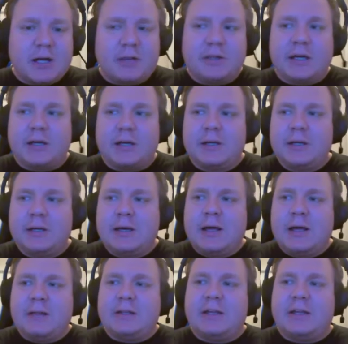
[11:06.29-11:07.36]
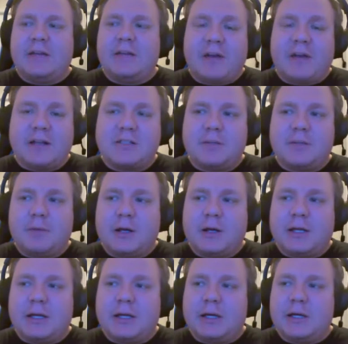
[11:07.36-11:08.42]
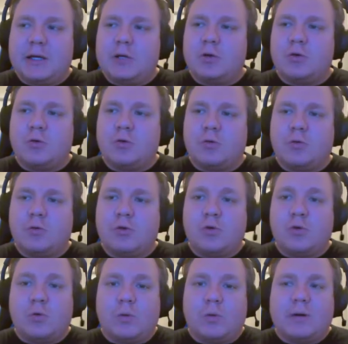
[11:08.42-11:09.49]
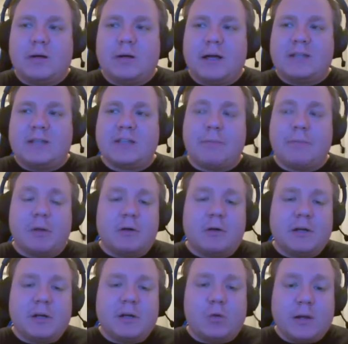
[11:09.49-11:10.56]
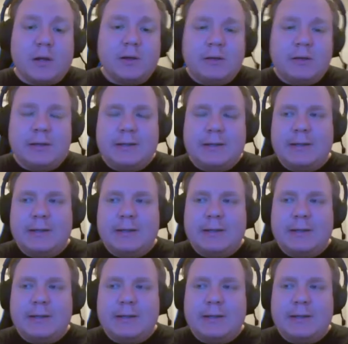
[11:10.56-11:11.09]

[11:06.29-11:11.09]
I think they need to find somebody who has the ability to win,